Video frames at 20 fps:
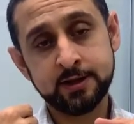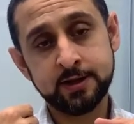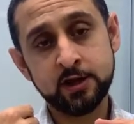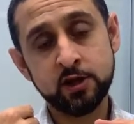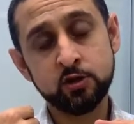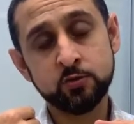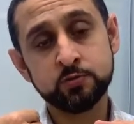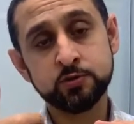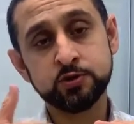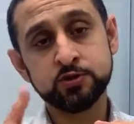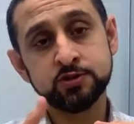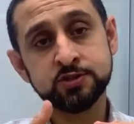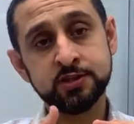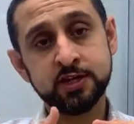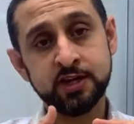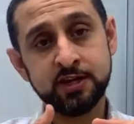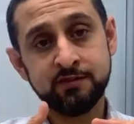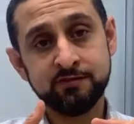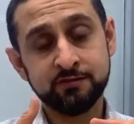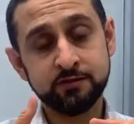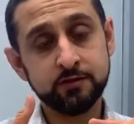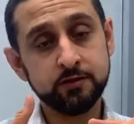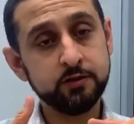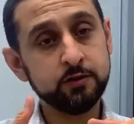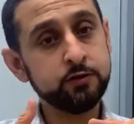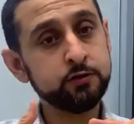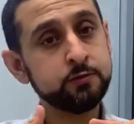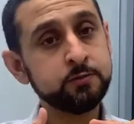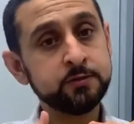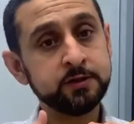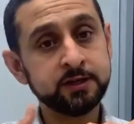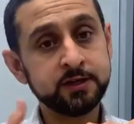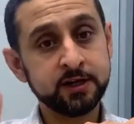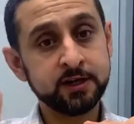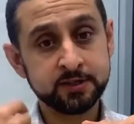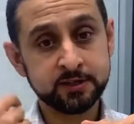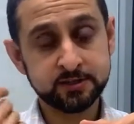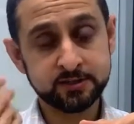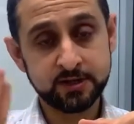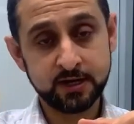help you save
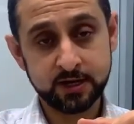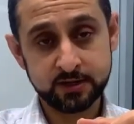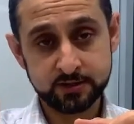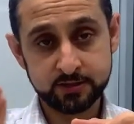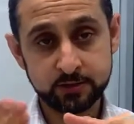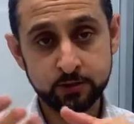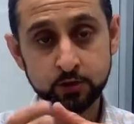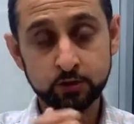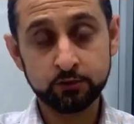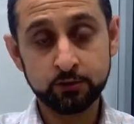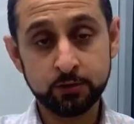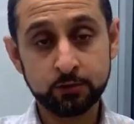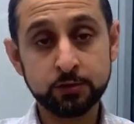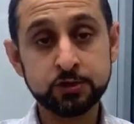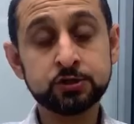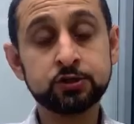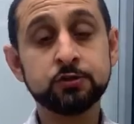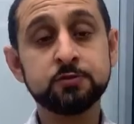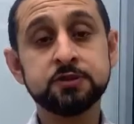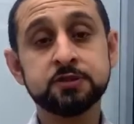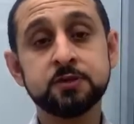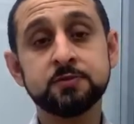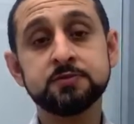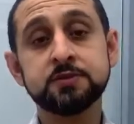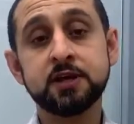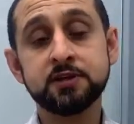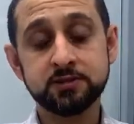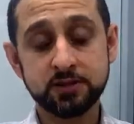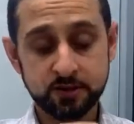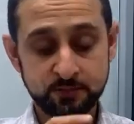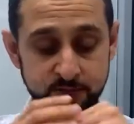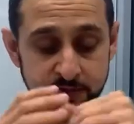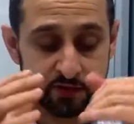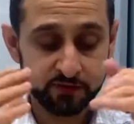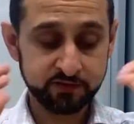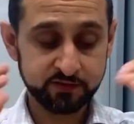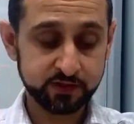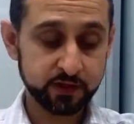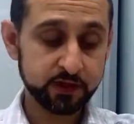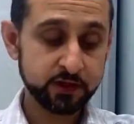inheritance tax in the long run, which could be substantially
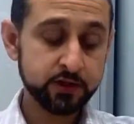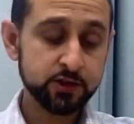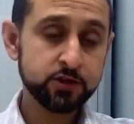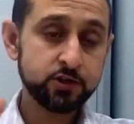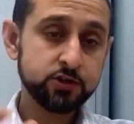bigger figure.